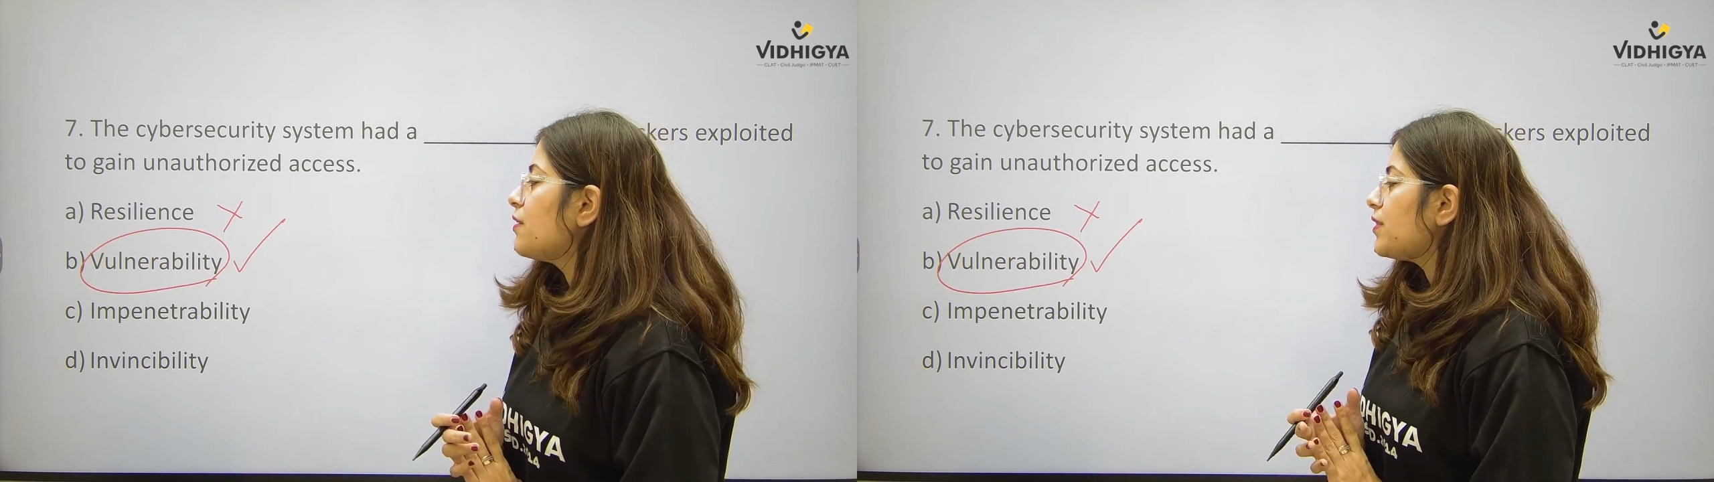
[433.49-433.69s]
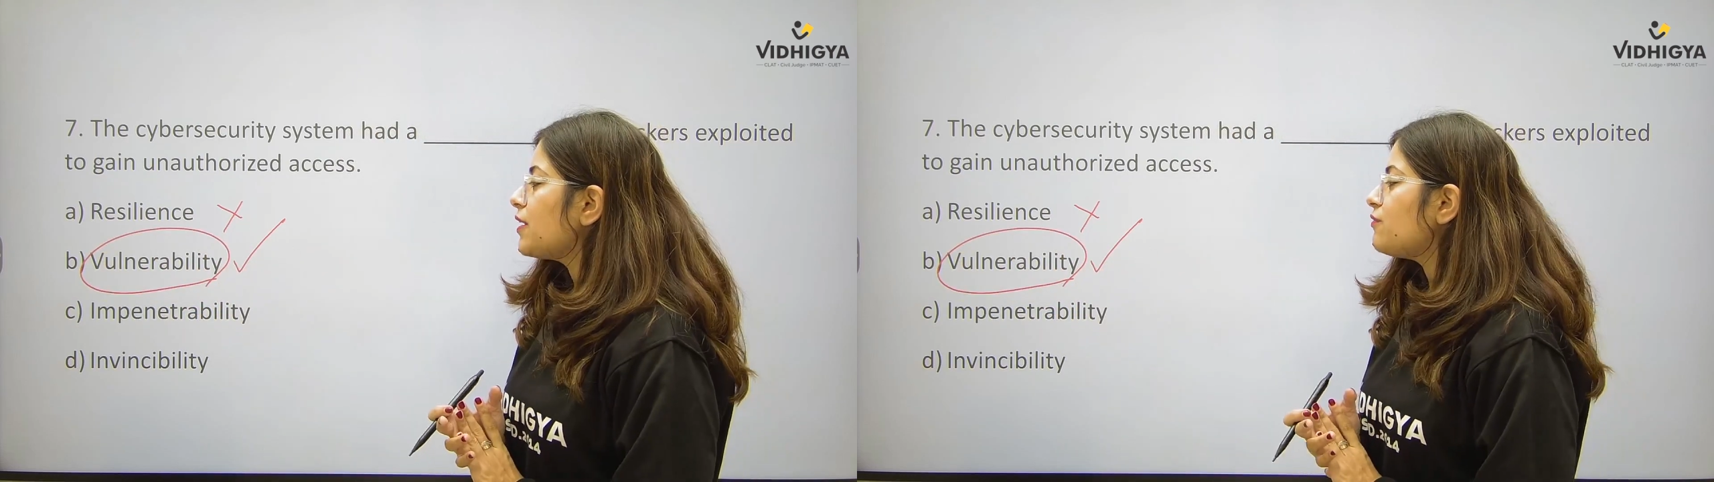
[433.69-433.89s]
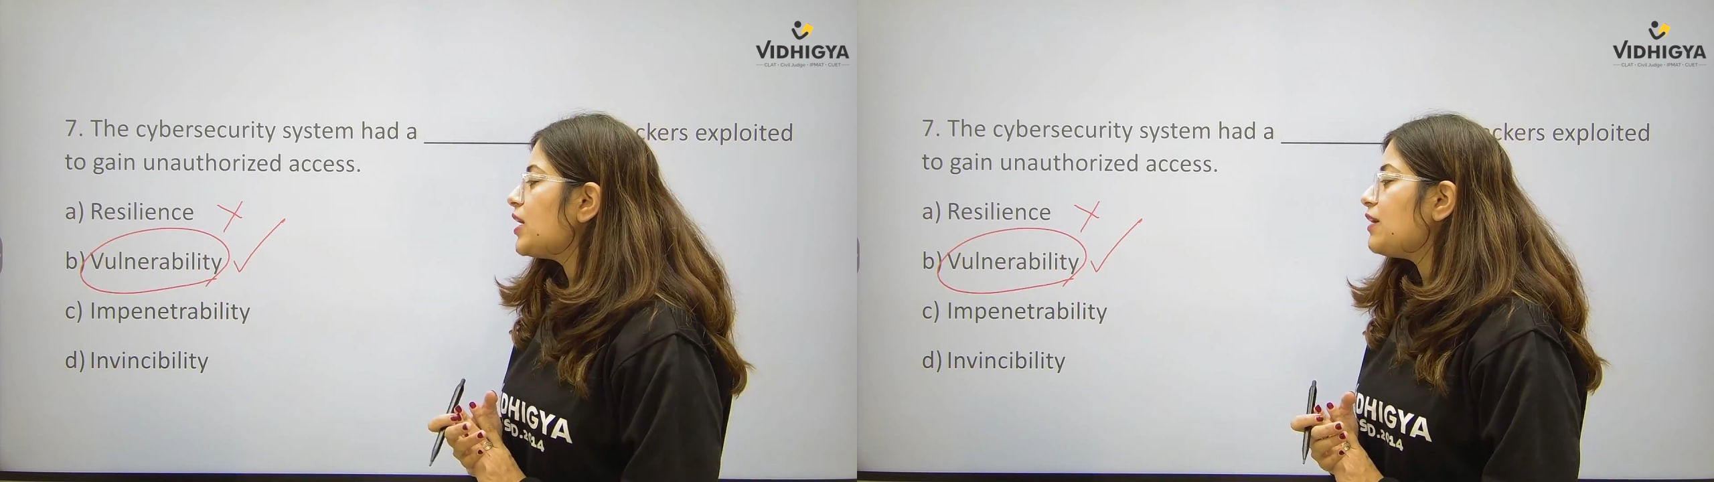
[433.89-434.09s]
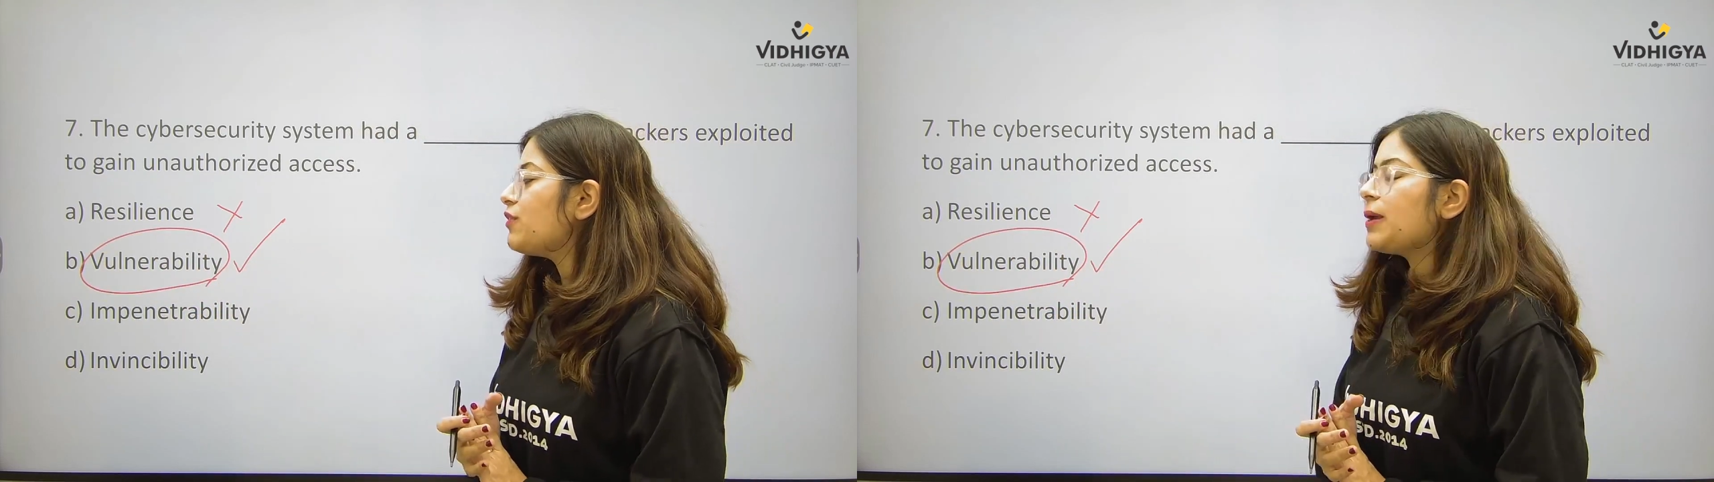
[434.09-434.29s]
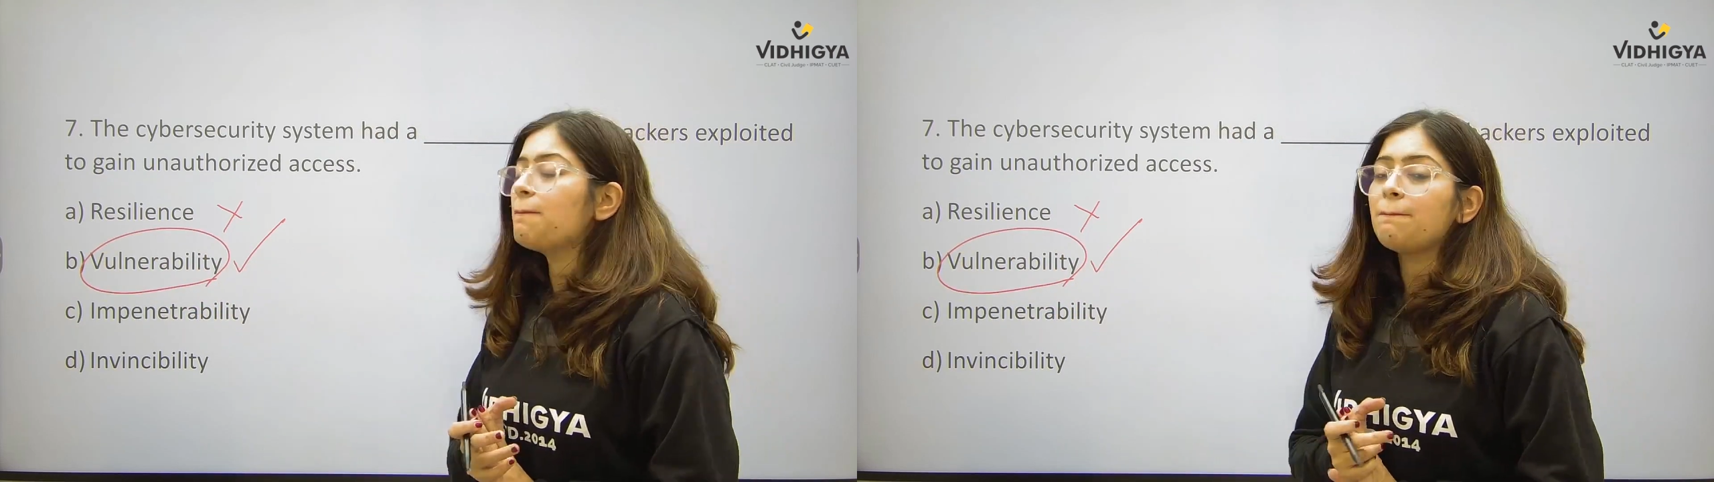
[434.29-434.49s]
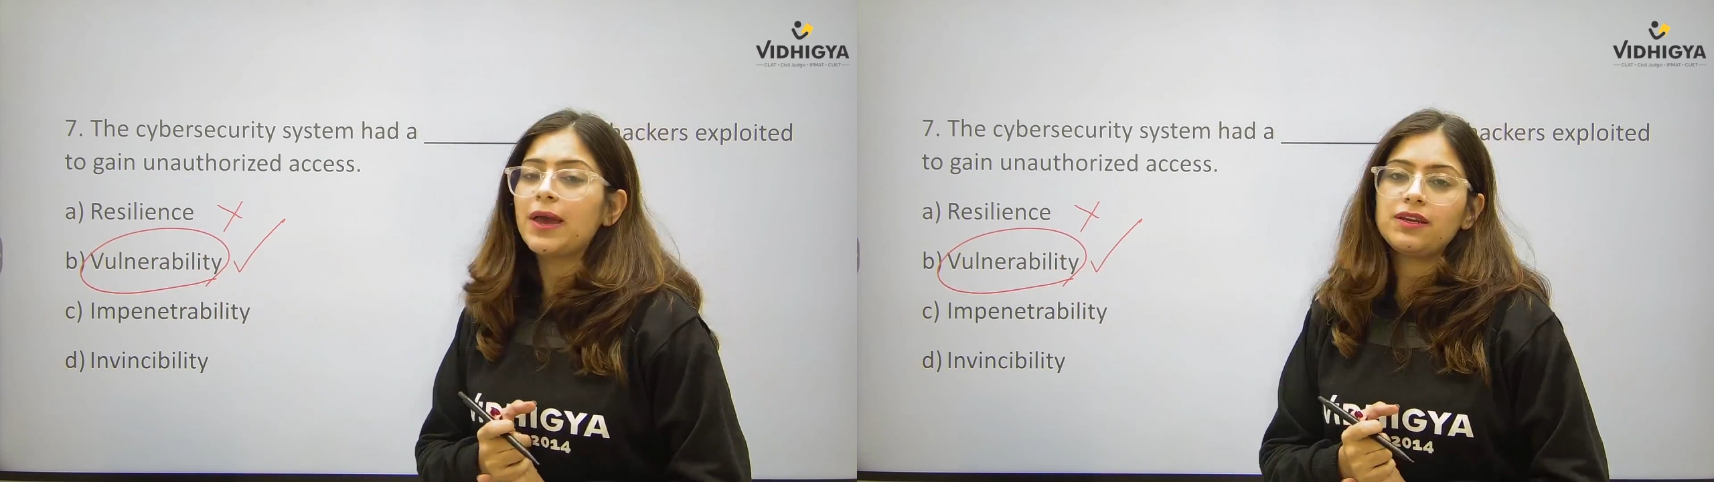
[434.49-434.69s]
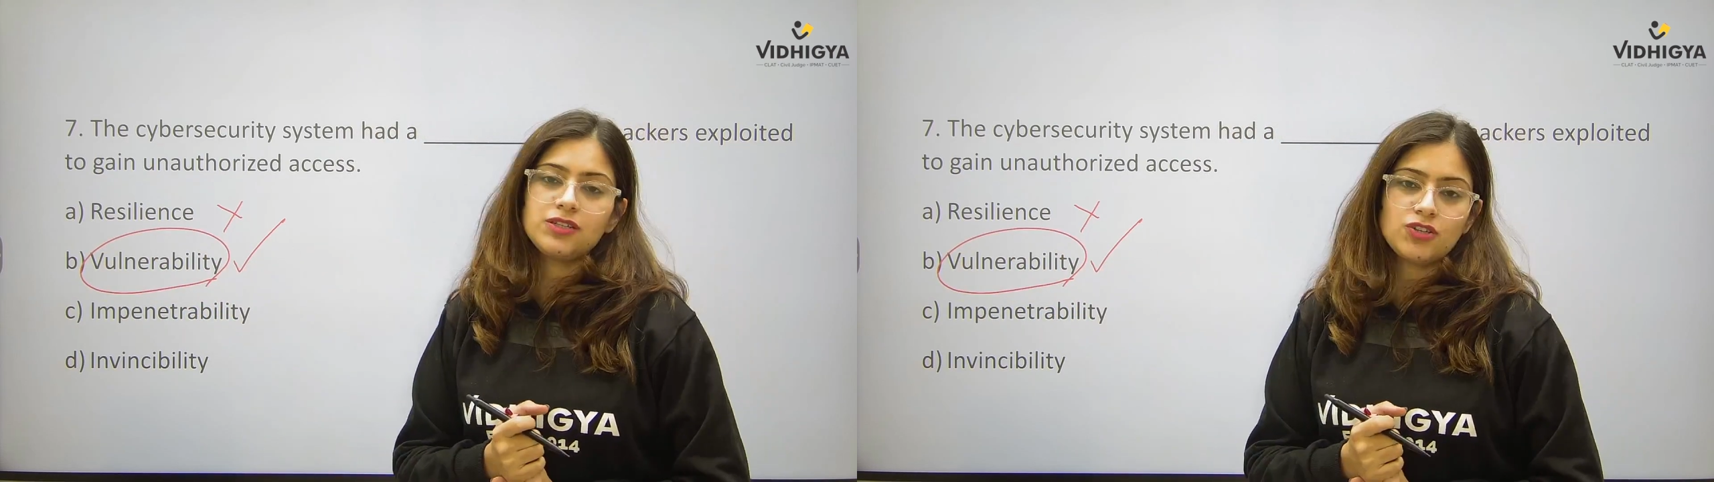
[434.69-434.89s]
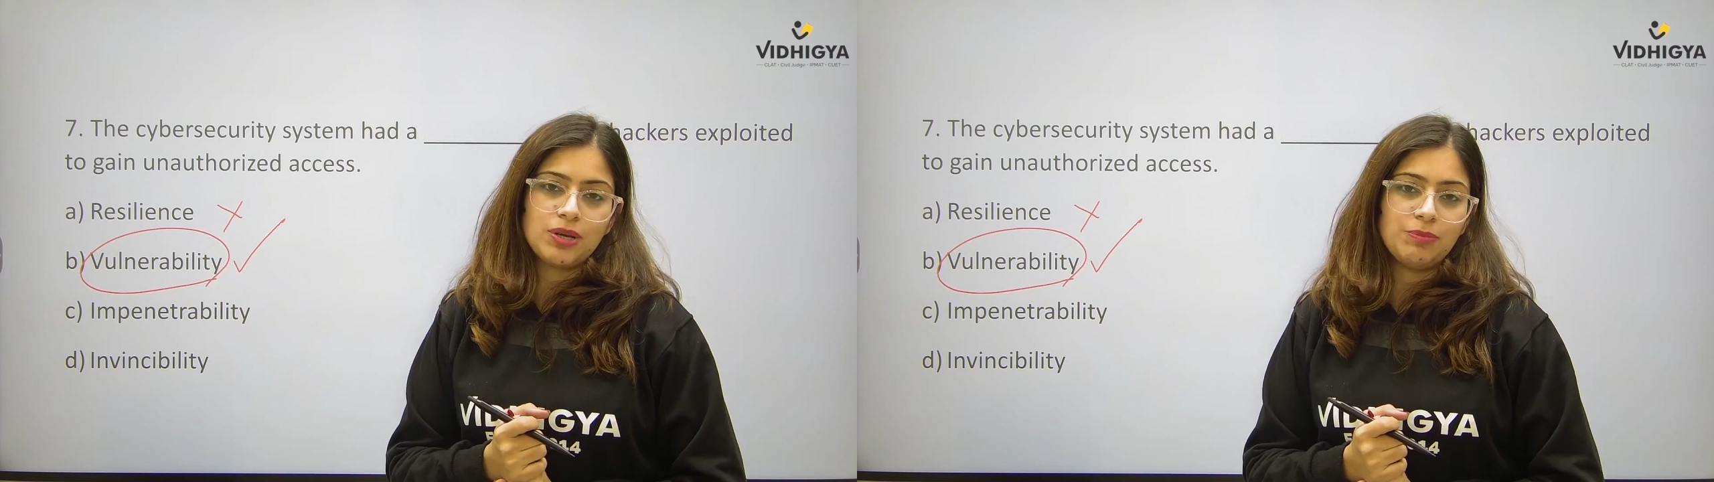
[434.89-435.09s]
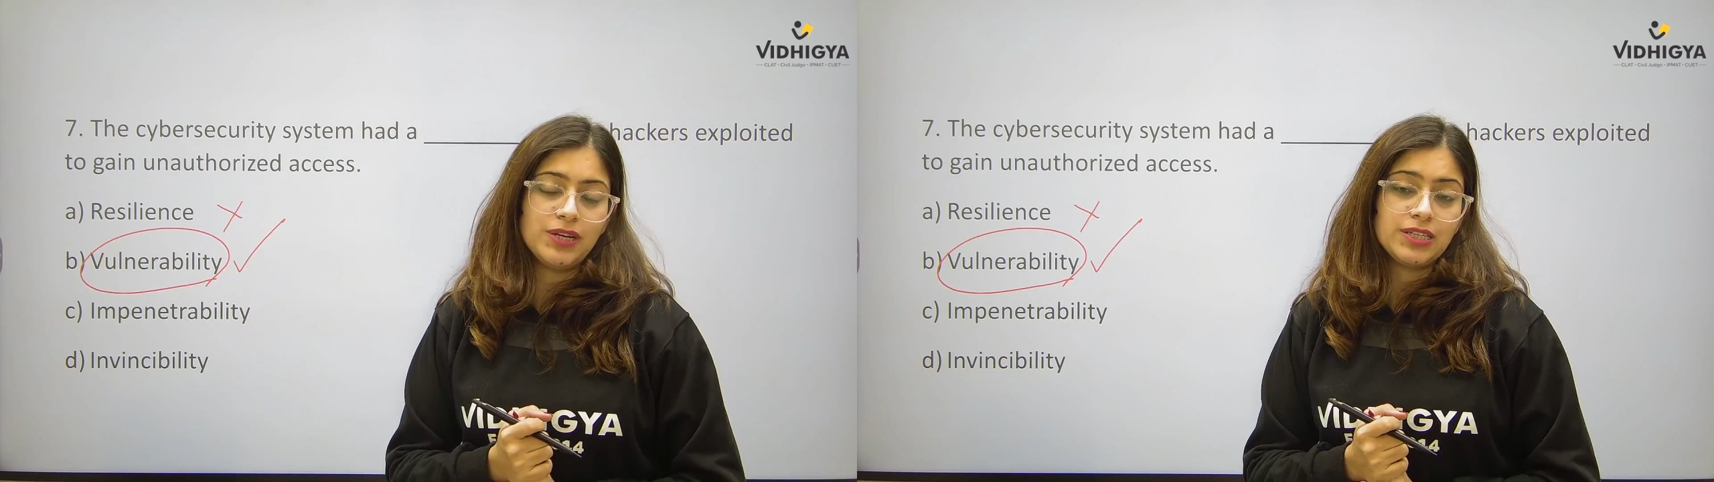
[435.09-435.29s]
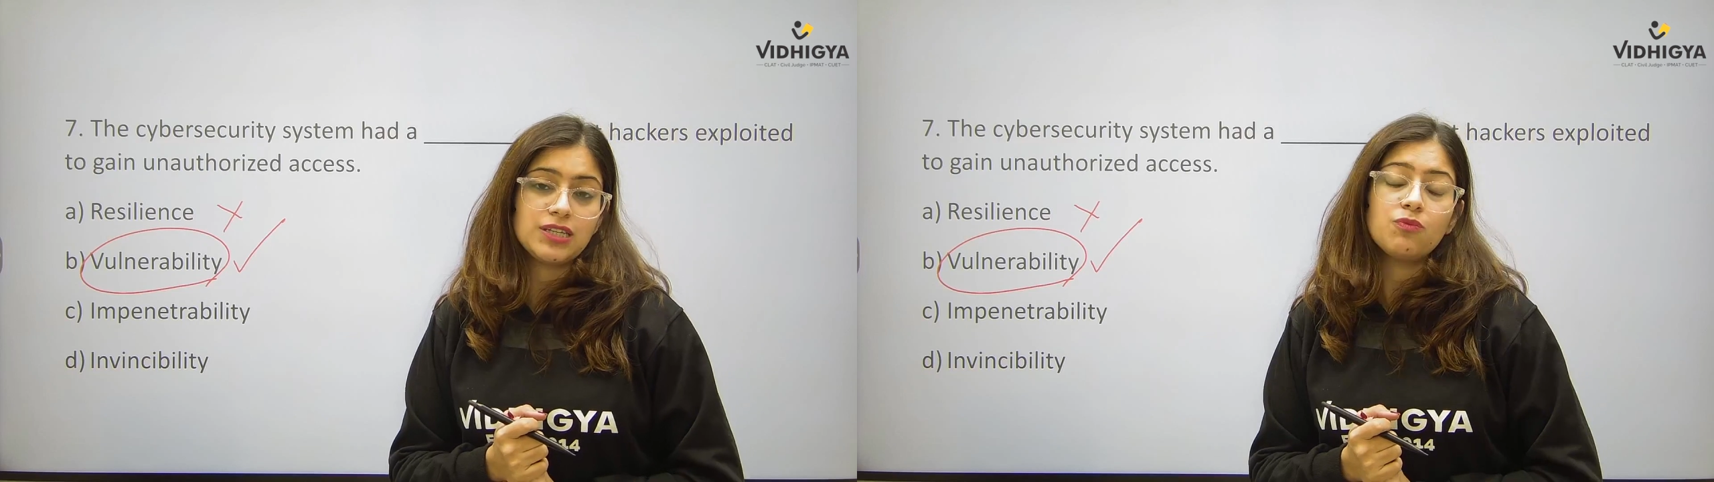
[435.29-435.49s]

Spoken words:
Then we have impenetrability,